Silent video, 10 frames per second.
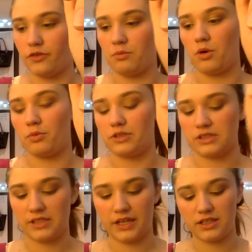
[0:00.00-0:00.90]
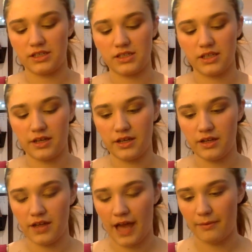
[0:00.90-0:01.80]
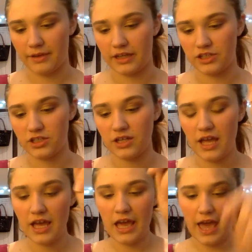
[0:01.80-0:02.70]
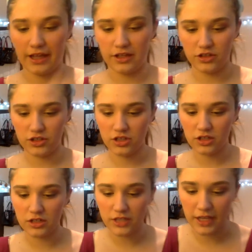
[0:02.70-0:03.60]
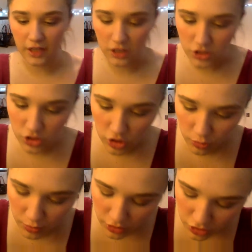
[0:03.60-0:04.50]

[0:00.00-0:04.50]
for more precise application. And you're just going to take a super